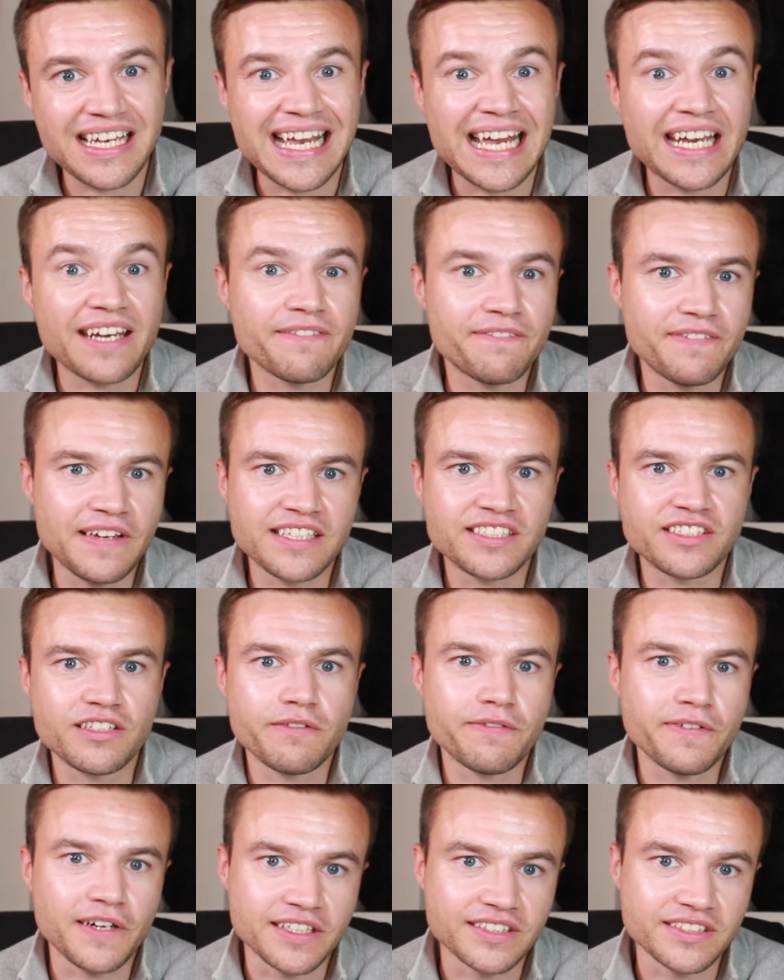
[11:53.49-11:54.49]
and invested the
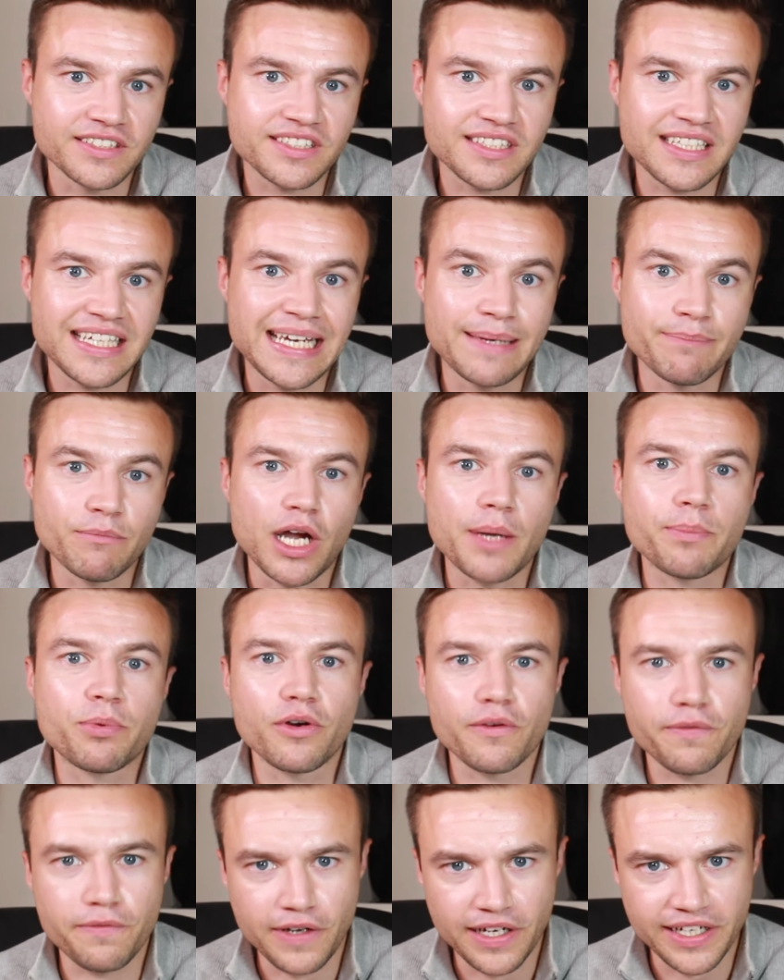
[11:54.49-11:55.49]
funds in my
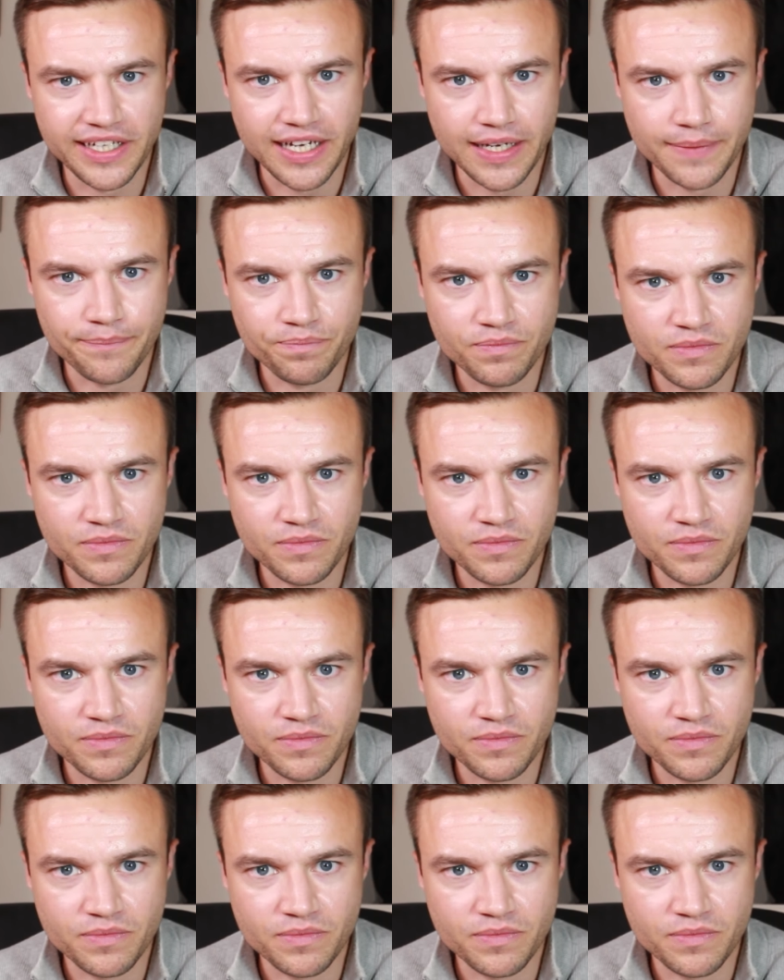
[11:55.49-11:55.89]
portfolio.